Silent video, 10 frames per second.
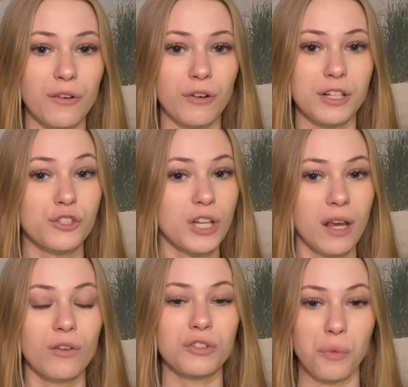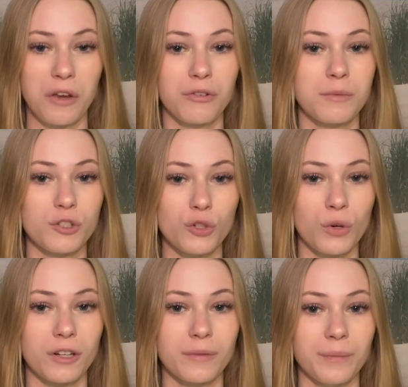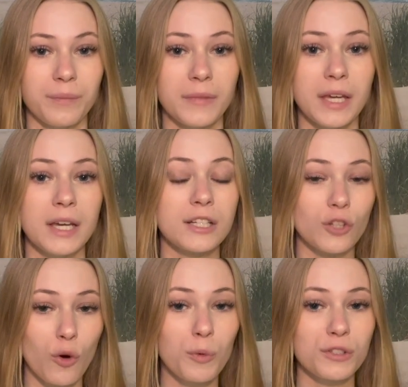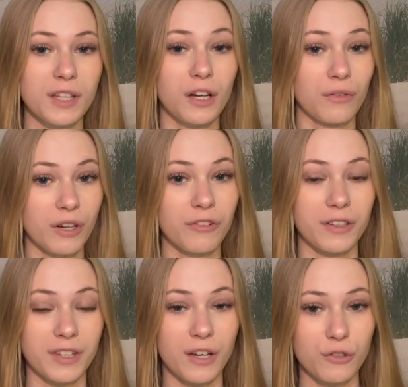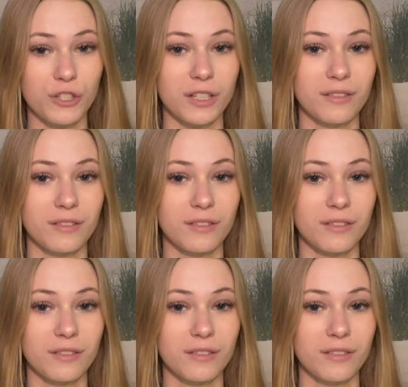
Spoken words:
run in channels away from the shore. It's almost like a river in the ocean.